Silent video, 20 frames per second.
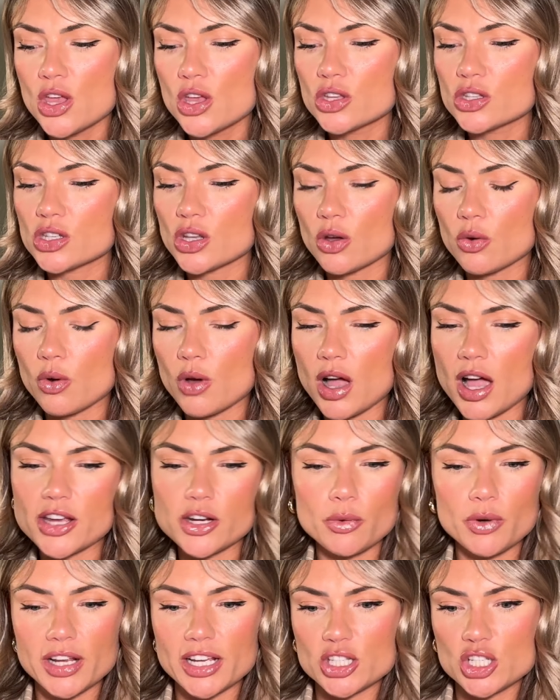So I
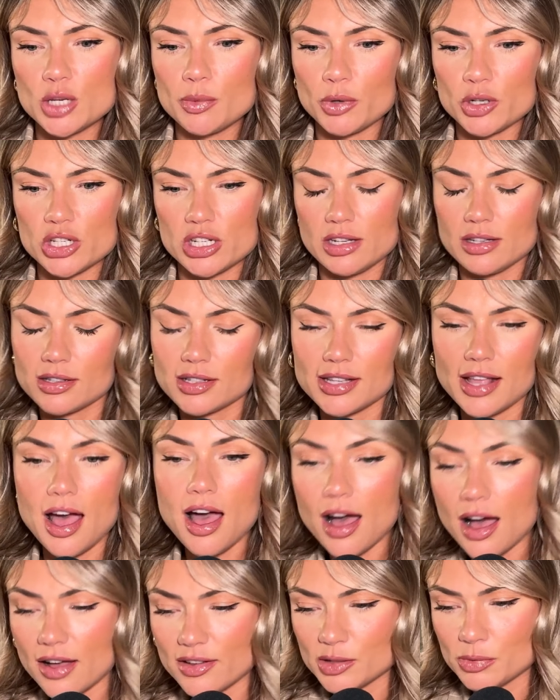don't want to get too much into this because
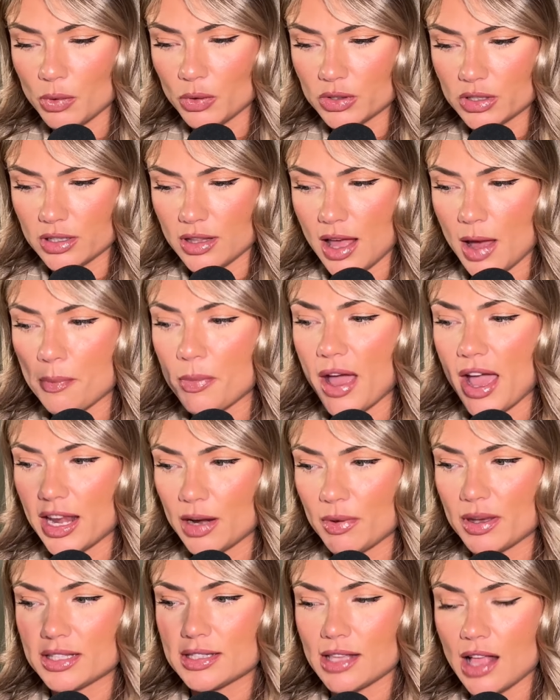I have spoken to that. But
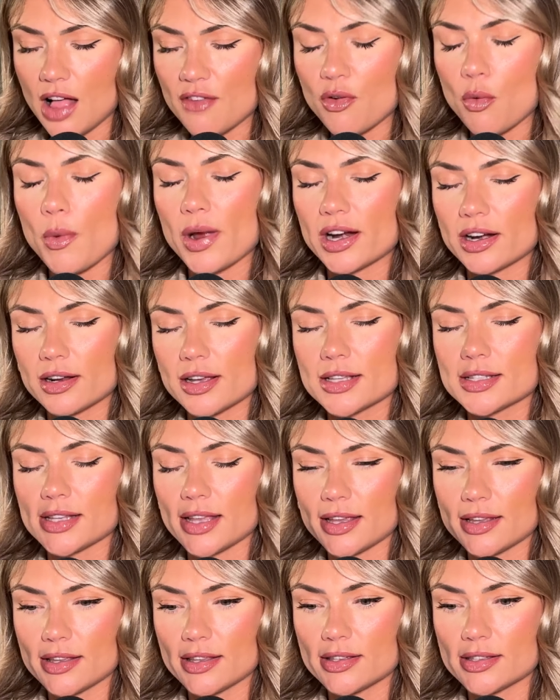anyway, self-awareness
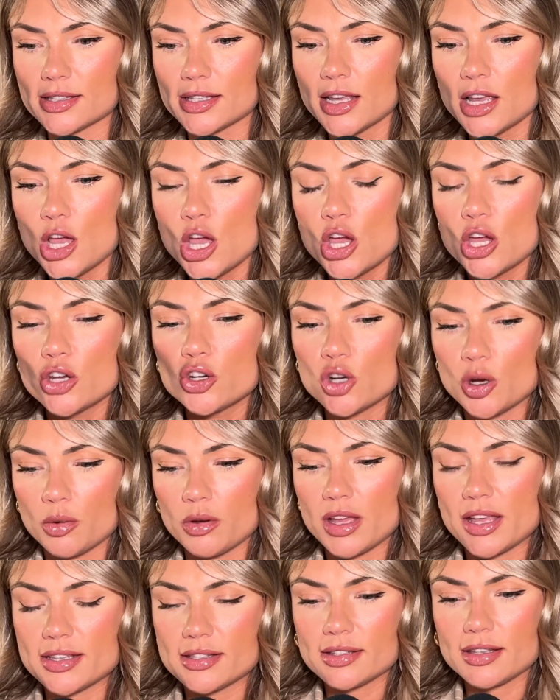is
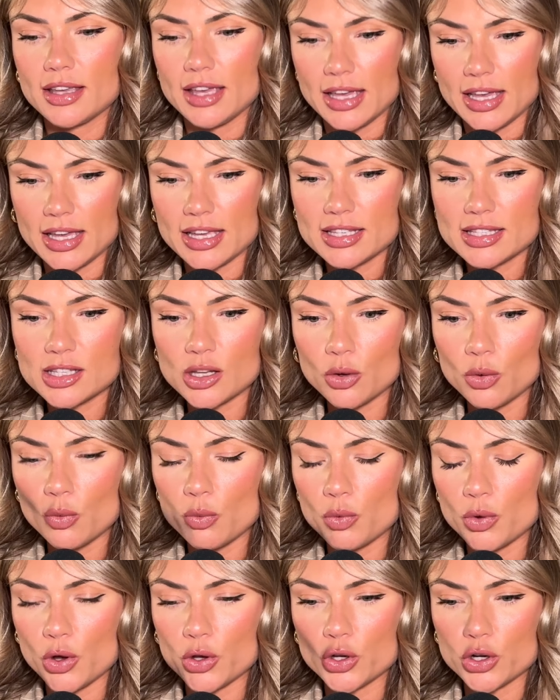key.
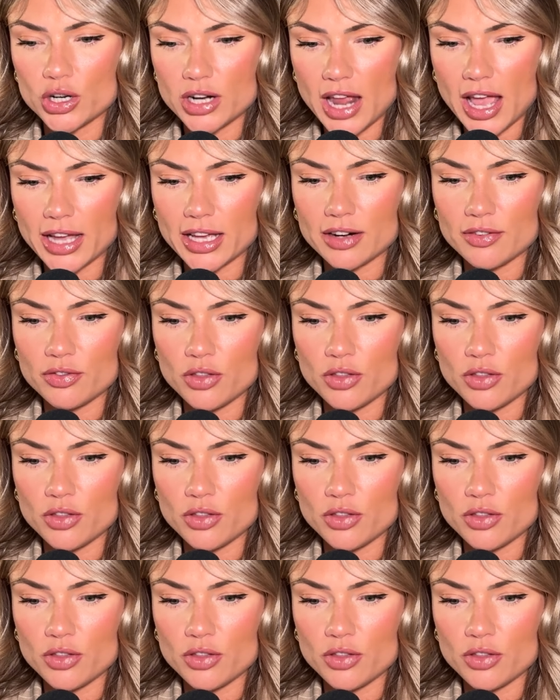So your negative